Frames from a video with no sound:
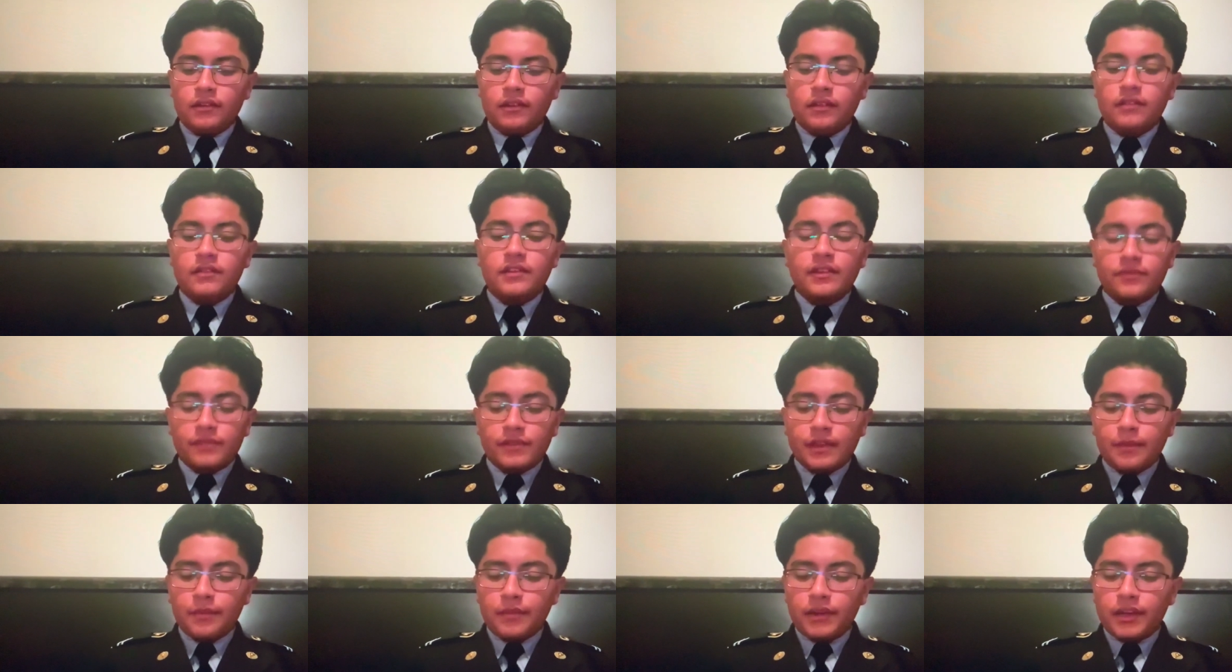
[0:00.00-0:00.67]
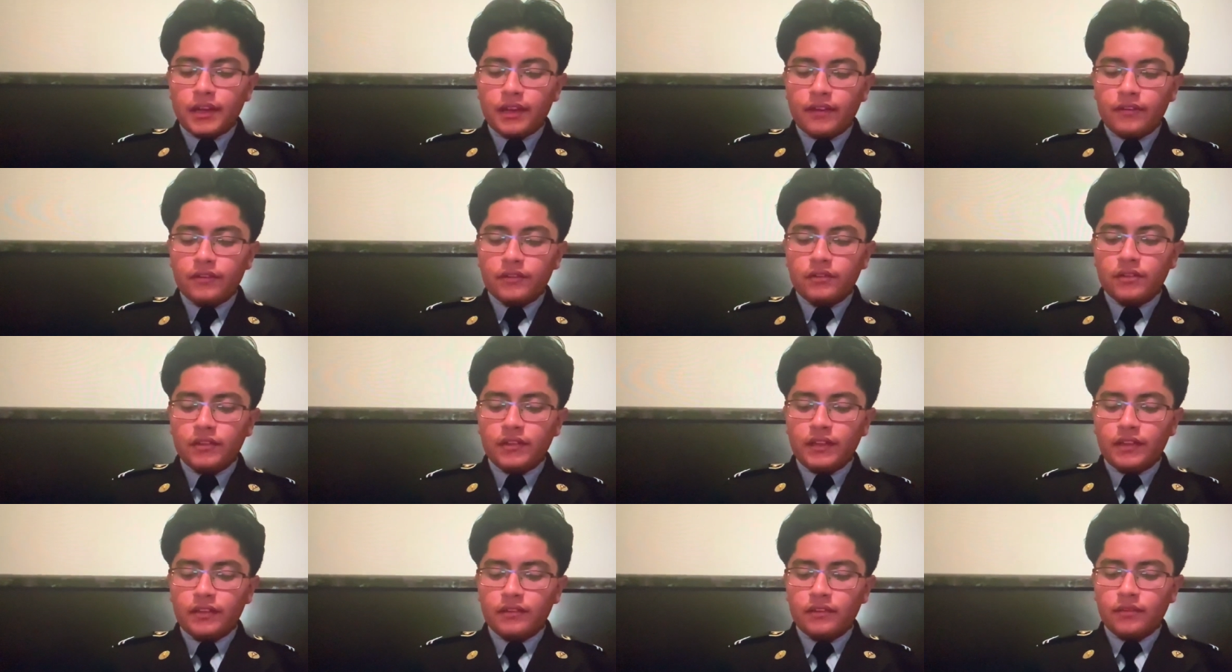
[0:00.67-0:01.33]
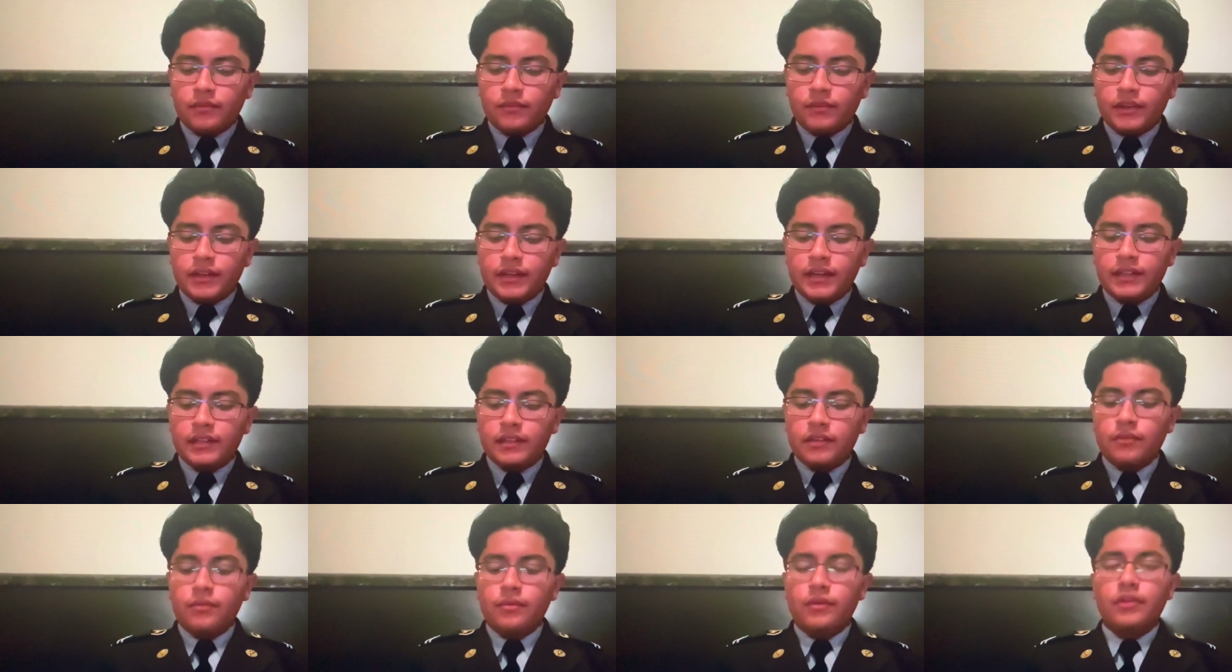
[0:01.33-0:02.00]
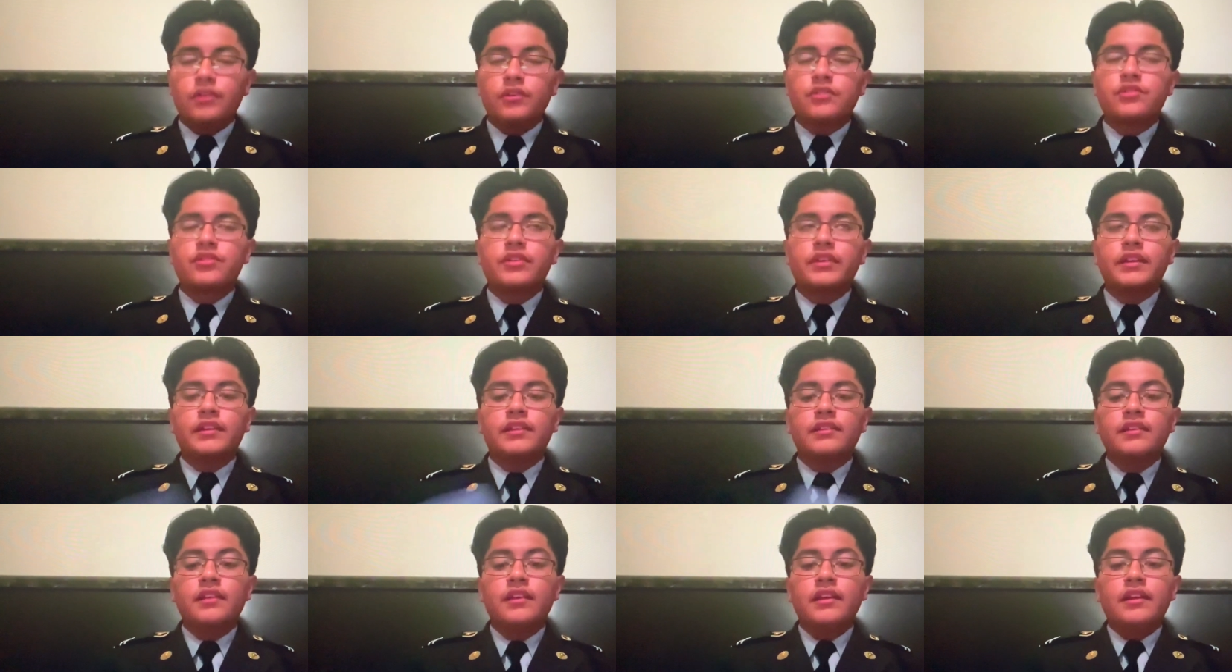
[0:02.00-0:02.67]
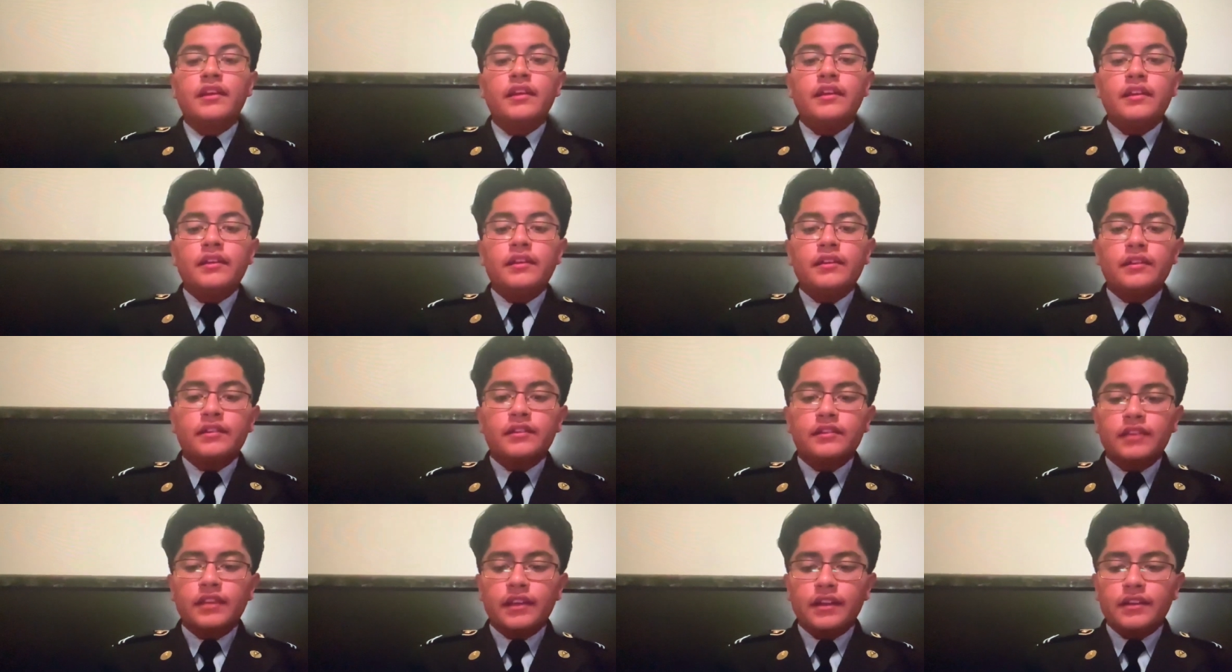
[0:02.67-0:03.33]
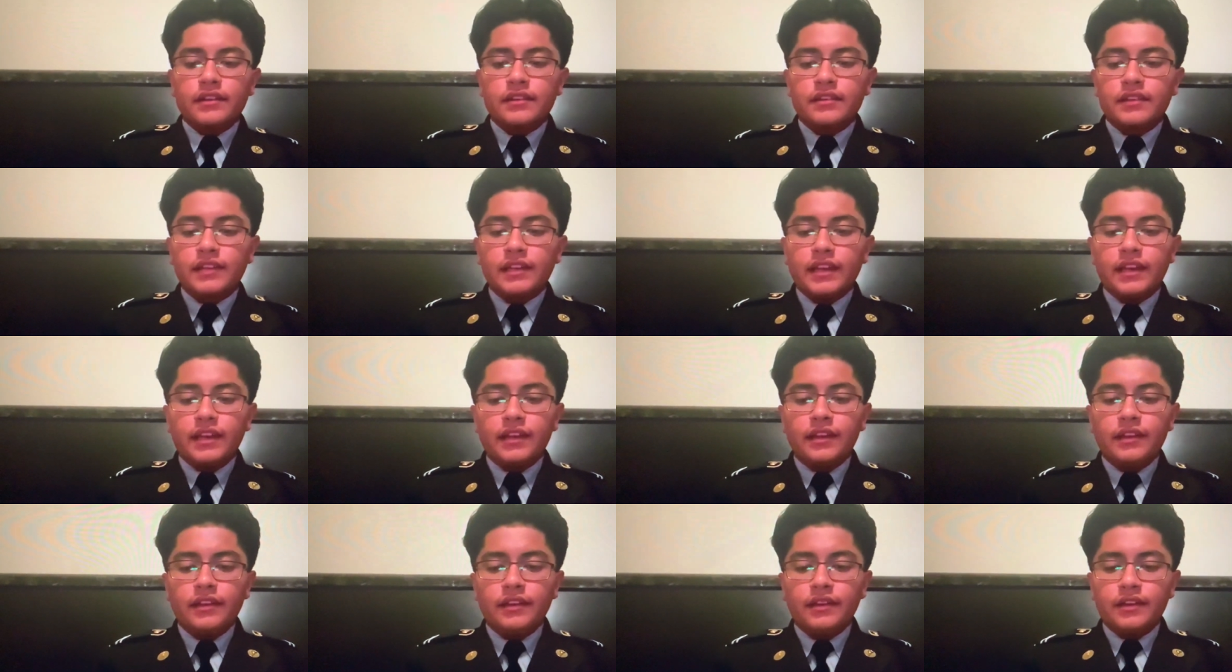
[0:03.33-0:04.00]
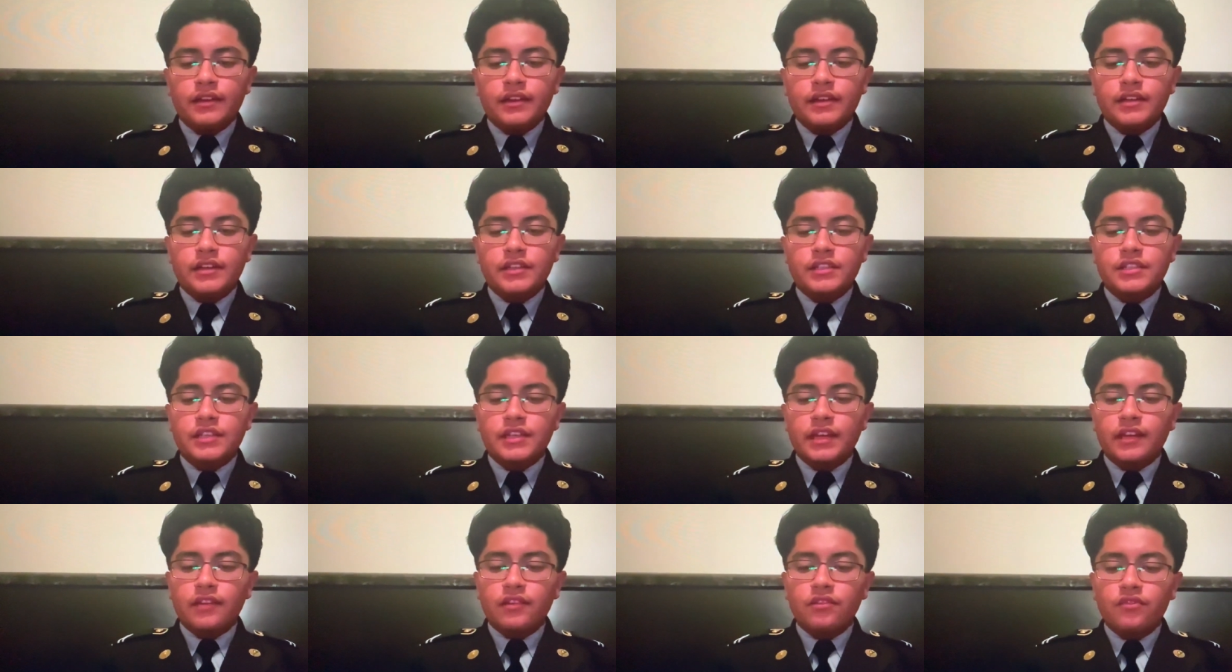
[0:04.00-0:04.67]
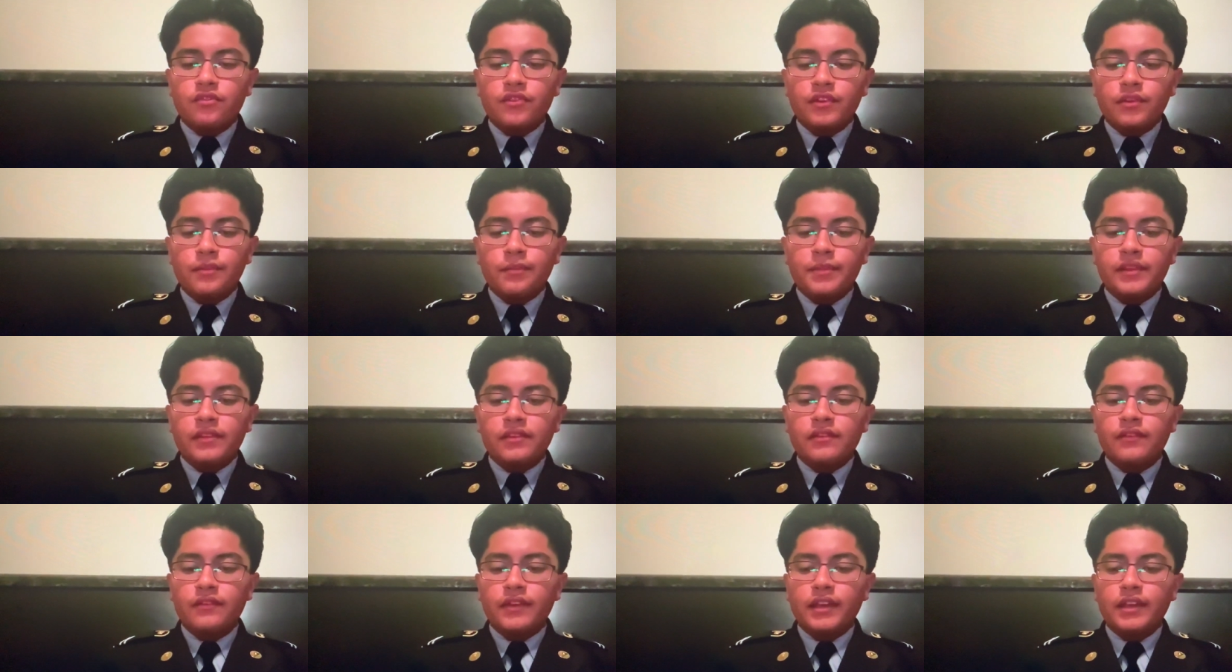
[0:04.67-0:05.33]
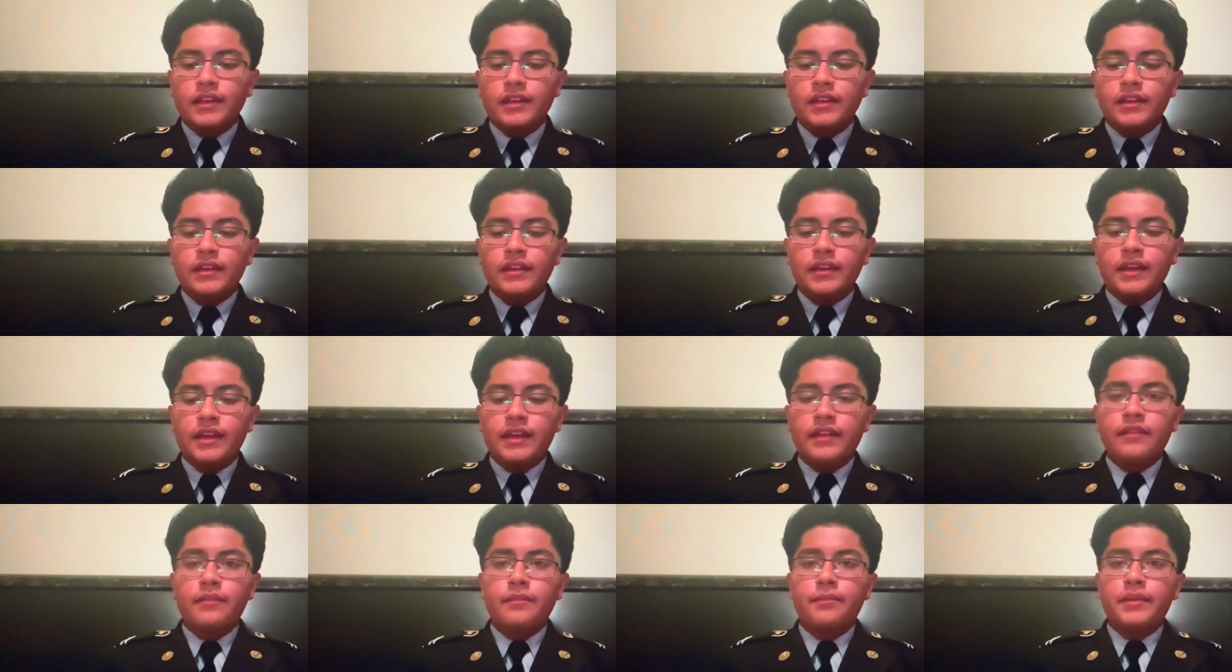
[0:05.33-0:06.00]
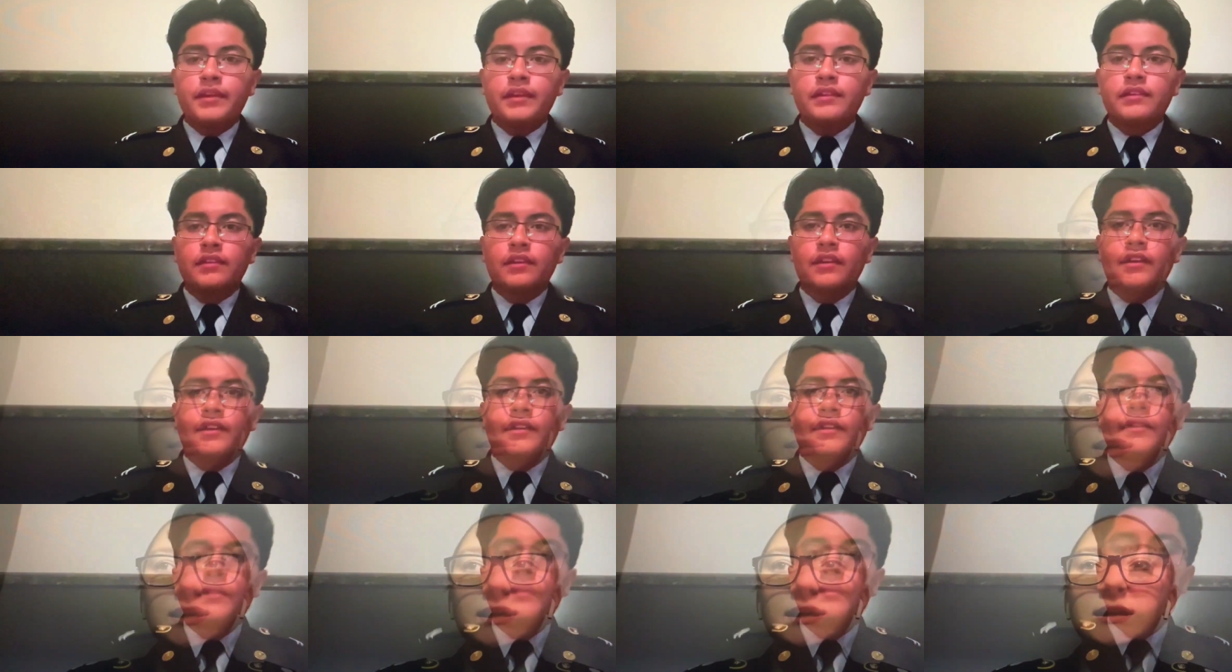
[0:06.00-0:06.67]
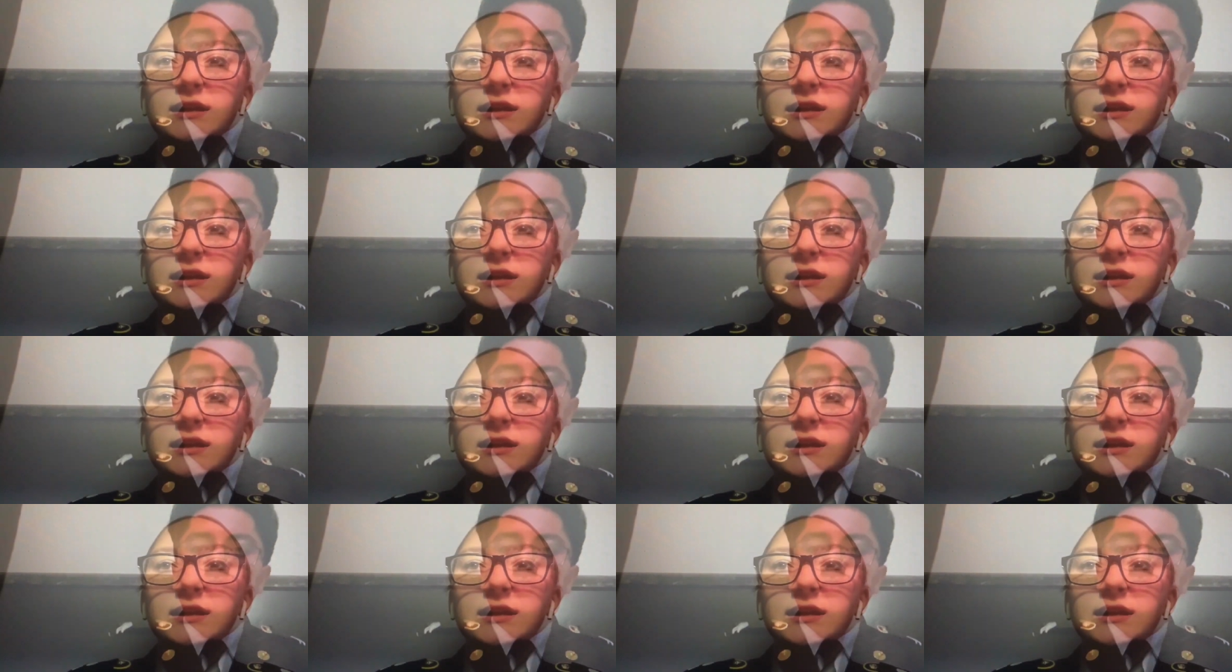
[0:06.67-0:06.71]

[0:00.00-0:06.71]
September 11, 2001 at the World Trade Center site near Shanksville, Pennsylvania and the Pentagon.